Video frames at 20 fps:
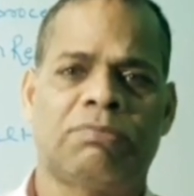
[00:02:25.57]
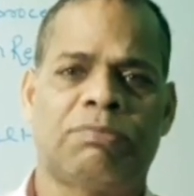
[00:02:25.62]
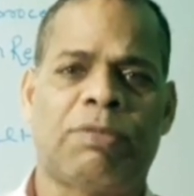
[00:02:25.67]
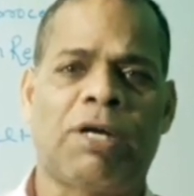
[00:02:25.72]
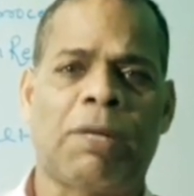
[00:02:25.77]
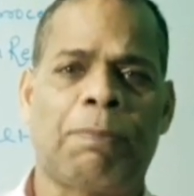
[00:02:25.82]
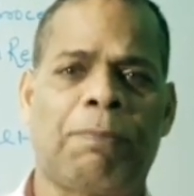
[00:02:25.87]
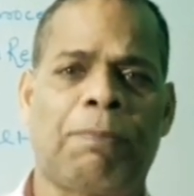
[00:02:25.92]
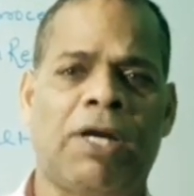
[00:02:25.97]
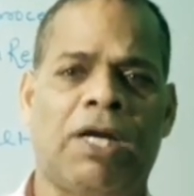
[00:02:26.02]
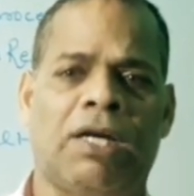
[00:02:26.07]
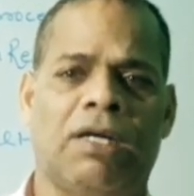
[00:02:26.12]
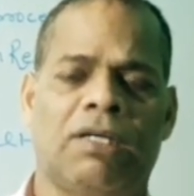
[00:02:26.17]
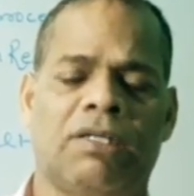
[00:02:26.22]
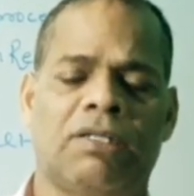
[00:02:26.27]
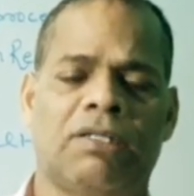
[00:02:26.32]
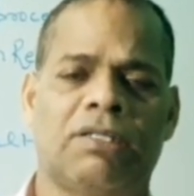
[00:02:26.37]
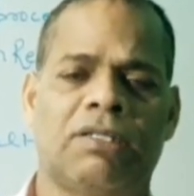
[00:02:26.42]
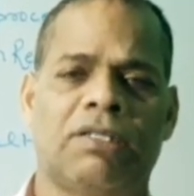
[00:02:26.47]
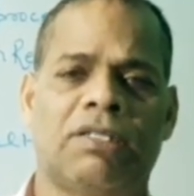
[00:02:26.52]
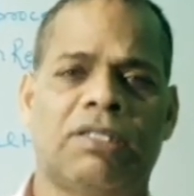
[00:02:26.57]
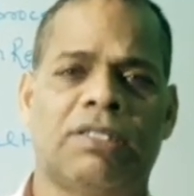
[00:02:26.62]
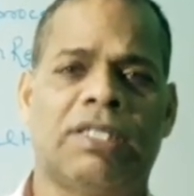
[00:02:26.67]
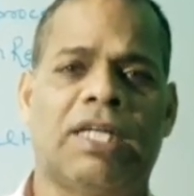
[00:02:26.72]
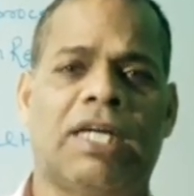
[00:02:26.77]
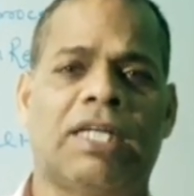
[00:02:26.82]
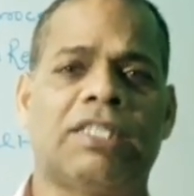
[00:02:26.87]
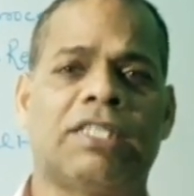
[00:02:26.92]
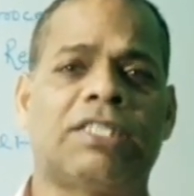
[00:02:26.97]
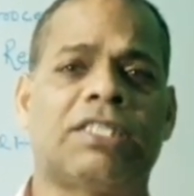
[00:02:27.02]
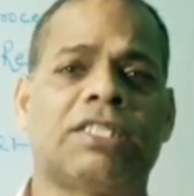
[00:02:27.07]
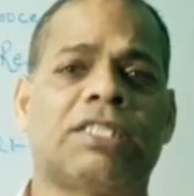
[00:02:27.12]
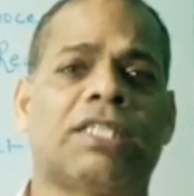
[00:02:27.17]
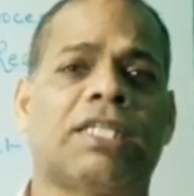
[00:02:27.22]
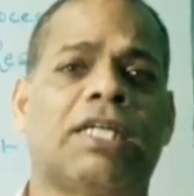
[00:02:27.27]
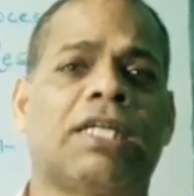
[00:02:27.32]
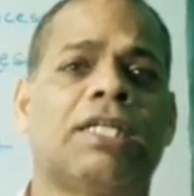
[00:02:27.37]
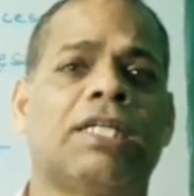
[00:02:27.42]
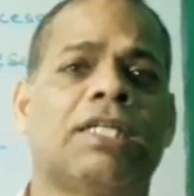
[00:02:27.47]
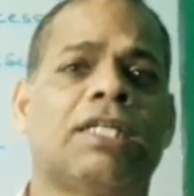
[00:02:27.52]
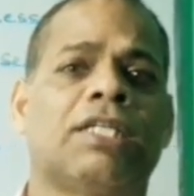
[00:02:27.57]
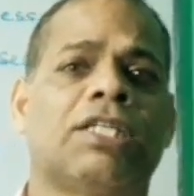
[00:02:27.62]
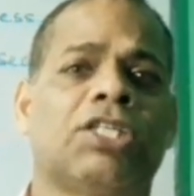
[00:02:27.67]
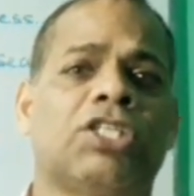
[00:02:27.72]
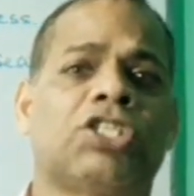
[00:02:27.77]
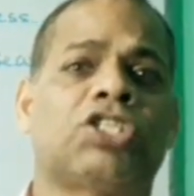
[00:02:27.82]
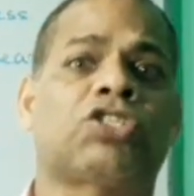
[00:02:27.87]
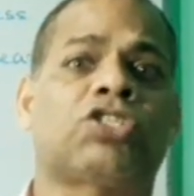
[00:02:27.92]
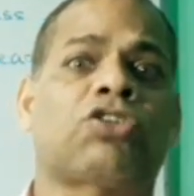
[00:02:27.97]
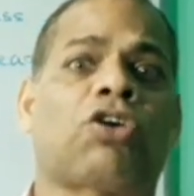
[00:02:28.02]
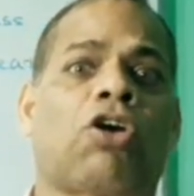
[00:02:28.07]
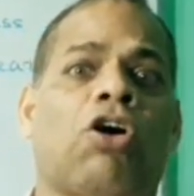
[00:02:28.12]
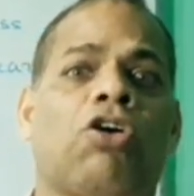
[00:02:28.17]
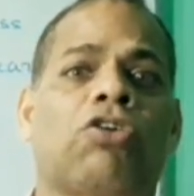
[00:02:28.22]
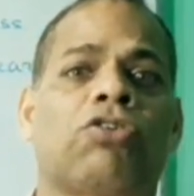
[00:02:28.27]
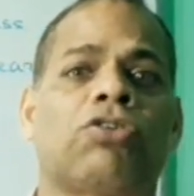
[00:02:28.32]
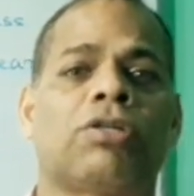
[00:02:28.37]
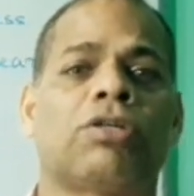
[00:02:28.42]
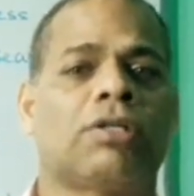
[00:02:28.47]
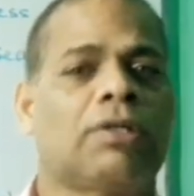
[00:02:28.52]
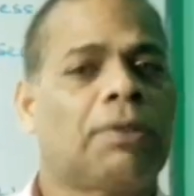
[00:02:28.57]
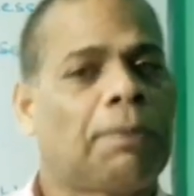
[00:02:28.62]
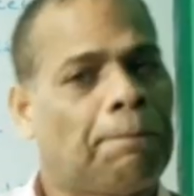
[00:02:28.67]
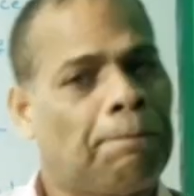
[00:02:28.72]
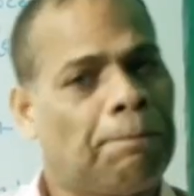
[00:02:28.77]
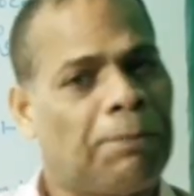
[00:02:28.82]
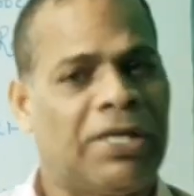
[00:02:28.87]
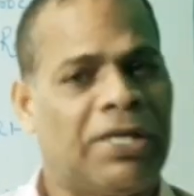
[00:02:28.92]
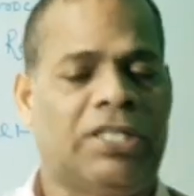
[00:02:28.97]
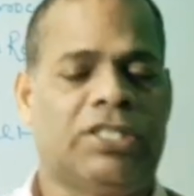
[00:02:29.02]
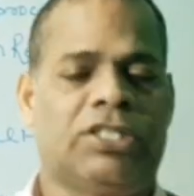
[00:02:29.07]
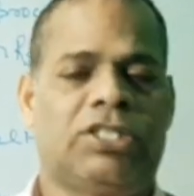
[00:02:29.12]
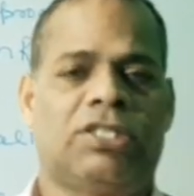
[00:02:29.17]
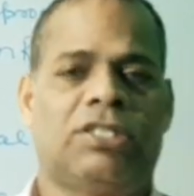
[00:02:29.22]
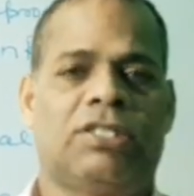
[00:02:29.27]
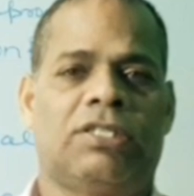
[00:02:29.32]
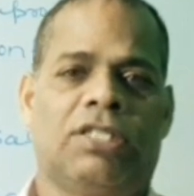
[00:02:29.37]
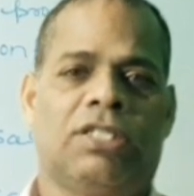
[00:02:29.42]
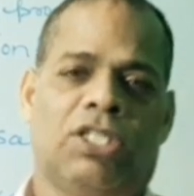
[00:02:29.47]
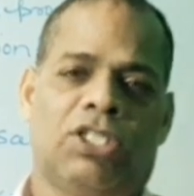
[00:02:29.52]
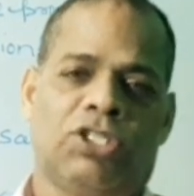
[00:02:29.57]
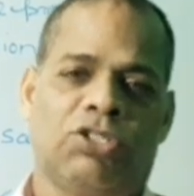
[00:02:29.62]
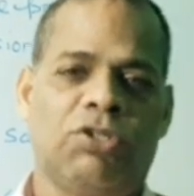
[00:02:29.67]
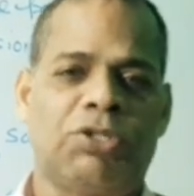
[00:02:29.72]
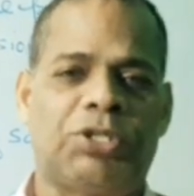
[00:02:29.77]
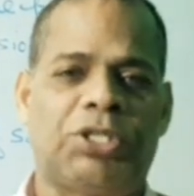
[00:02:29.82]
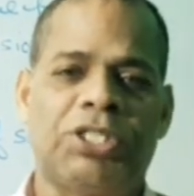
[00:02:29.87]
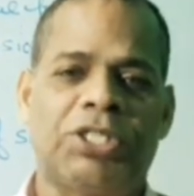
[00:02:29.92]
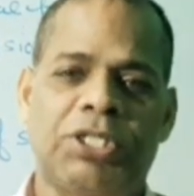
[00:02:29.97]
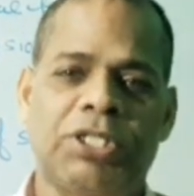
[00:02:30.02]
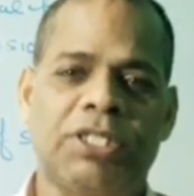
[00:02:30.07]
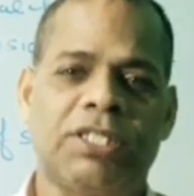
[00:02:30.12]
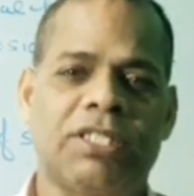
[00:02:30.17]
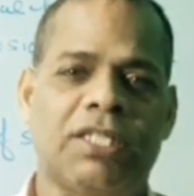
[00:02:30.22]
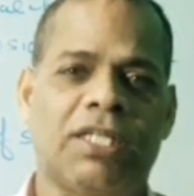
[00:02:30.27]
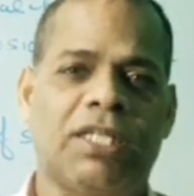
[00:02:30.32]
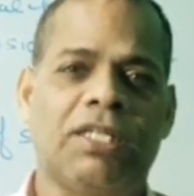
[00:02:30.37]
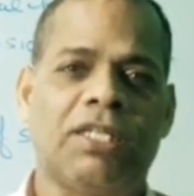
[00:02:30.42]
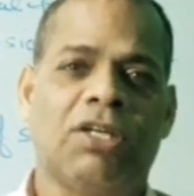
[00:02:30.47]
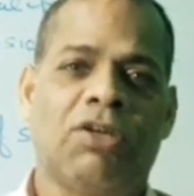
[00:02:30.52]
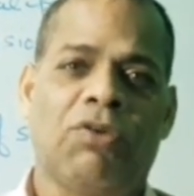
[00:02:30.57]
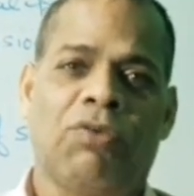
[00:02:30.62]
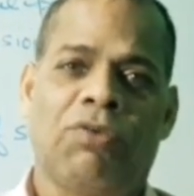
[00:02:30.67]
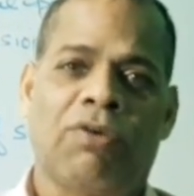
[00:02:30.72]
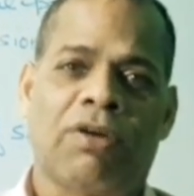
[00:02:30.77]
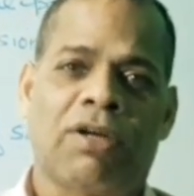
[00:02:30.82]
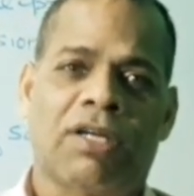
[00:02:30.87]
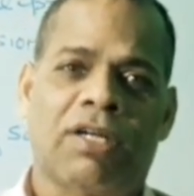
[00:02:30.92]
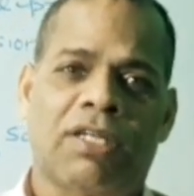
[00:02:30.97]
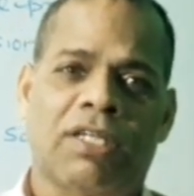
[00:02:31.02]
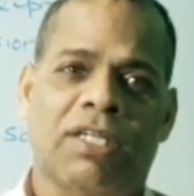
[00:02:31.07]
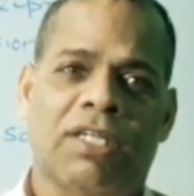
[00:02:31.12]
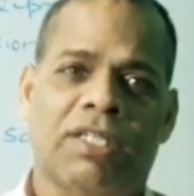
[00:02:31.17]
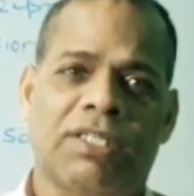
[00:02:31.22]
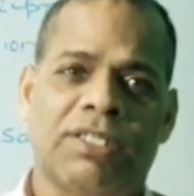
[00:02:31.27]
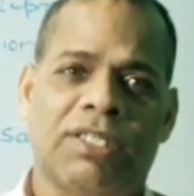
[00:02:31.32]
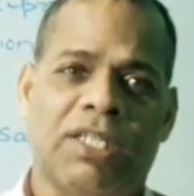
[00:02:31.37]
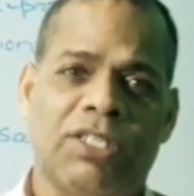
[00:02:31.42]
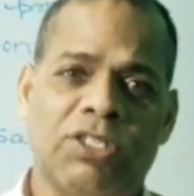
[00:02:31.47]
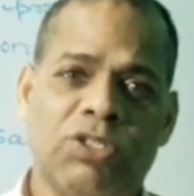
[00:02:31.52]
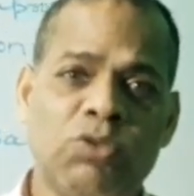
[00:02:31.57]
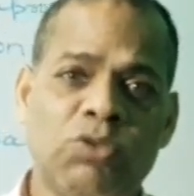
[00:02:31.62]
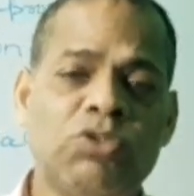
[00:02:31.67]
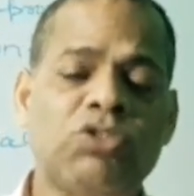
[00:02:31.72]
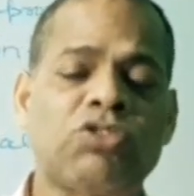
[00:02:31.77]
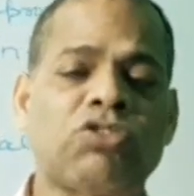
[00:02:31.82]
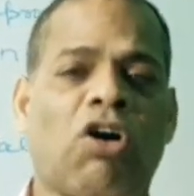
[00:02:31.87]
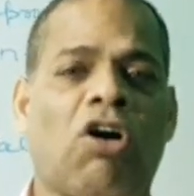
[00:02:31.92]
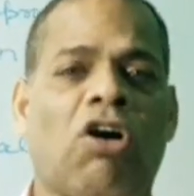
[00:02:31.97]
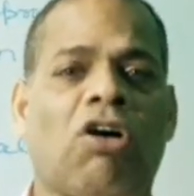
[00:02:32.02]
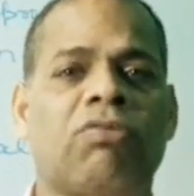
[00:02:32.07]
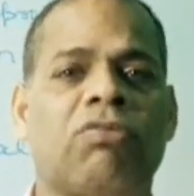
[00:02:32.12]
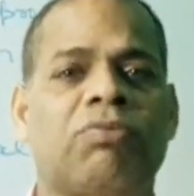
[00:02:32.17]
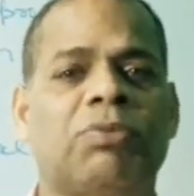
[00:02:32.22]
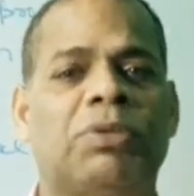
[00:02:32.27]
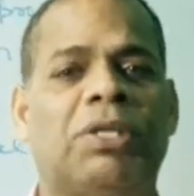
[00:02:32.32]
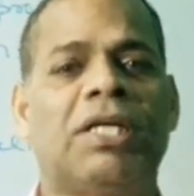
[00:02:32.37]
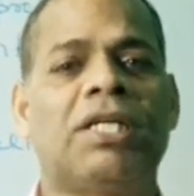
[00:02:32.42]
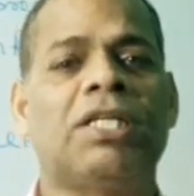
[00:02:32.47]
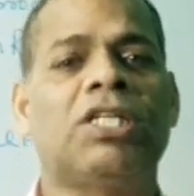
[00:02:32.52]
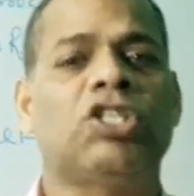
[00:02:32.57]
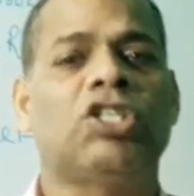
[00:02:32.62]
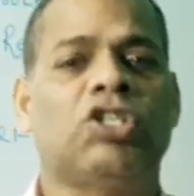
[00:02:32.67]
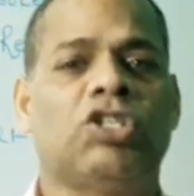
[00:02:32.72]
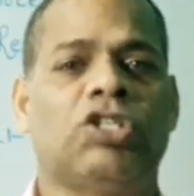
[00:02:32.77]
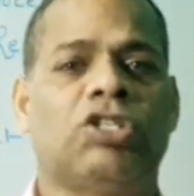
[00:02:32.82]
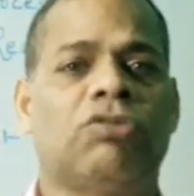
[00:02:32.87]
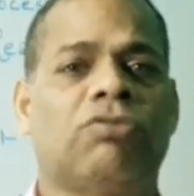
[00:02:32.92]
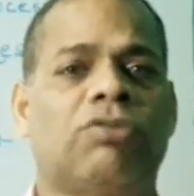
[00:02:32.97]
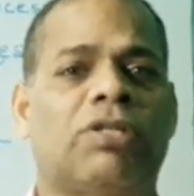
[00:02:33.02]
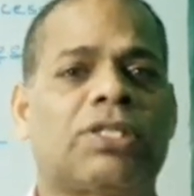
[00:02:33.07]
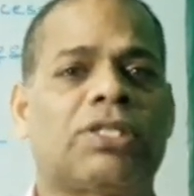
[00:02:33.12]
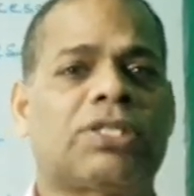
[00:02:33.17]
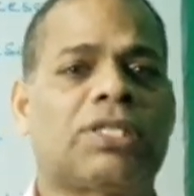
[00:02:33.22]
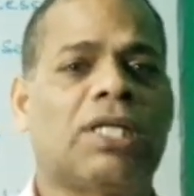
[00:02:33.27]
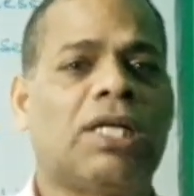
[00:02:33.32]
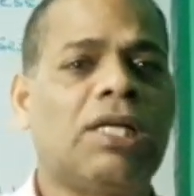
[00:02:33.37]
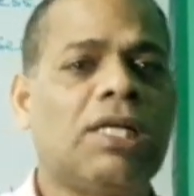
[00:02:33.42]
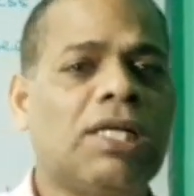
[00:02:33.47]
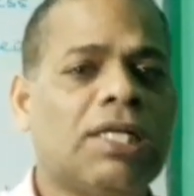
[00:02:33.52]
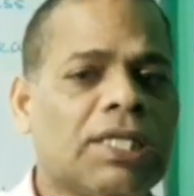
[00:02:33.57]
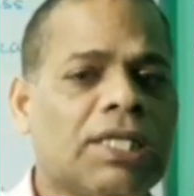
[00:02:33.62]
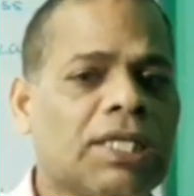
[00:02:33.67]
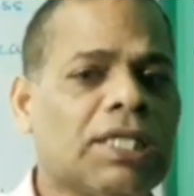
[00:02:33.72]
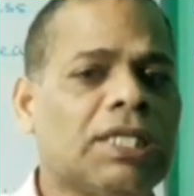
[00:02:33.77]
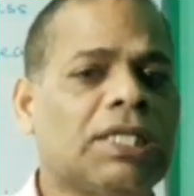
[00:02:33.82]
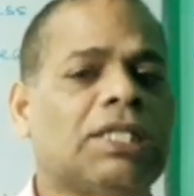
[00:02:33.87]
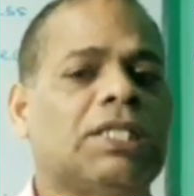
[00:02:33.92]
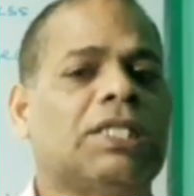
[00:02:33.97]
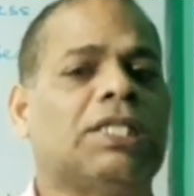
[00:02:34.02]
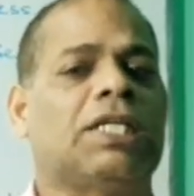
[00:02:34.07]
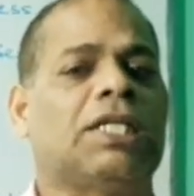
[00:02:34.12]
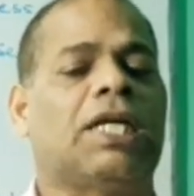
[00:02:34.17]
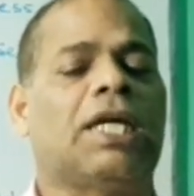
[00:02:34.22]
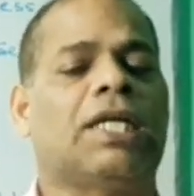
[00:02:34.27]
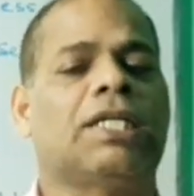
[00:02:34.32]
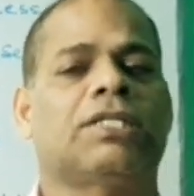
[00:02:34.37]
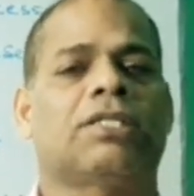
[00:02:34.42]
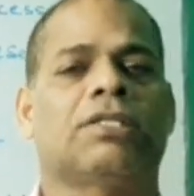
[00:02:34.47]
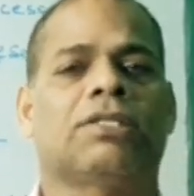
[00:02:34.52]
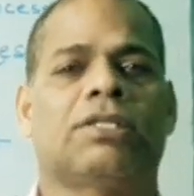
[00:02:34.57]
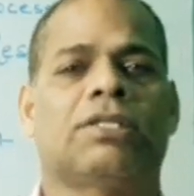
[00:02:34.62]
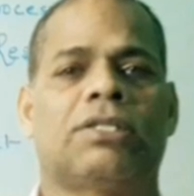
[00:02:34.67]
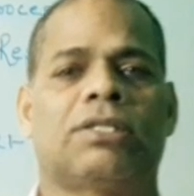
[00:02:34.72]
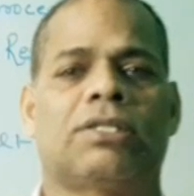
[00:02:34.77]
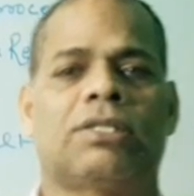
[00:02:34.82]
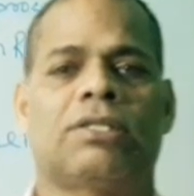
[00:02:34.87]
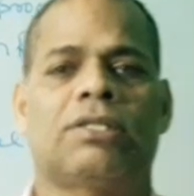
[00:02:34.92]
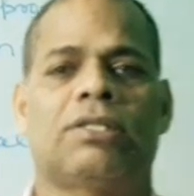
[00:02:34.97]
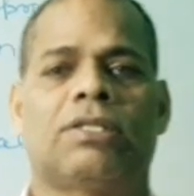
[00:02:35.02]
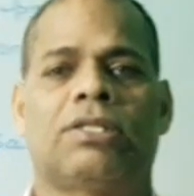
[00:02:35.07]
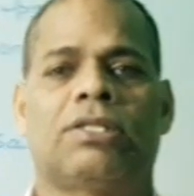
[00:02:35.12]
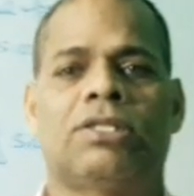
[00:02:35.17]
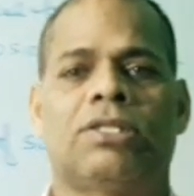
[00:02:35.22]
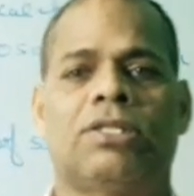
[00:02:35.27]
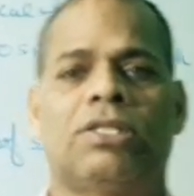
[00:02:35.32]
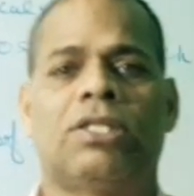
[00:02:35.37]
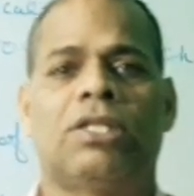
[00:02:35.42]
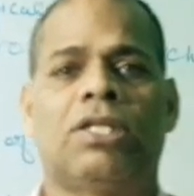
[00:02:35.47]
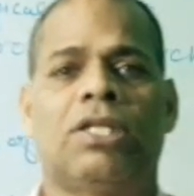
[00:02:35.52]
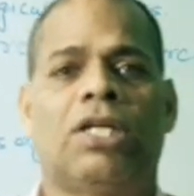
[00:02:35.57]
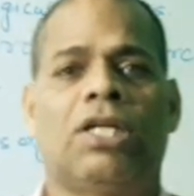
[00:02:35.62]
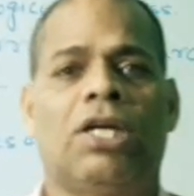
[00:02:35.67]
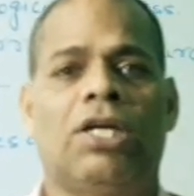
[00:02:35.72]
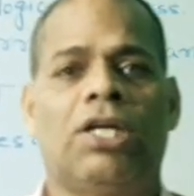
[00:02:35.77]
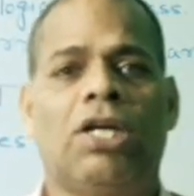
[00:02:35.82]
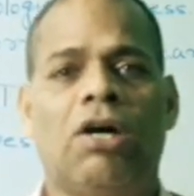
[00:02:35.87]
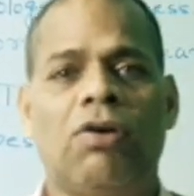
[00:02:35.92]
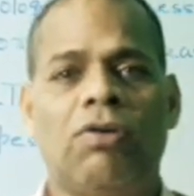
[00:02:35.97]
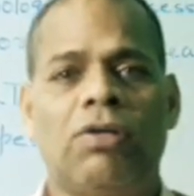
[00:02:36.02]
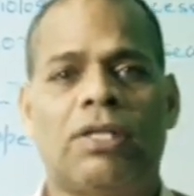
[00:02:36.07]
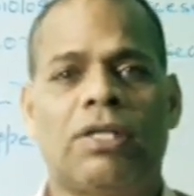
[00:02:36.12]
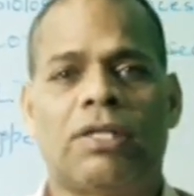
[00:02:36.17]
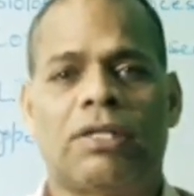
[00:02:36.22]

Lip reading: purple, then it is a strong base. So this is the use of the universal indicators. Now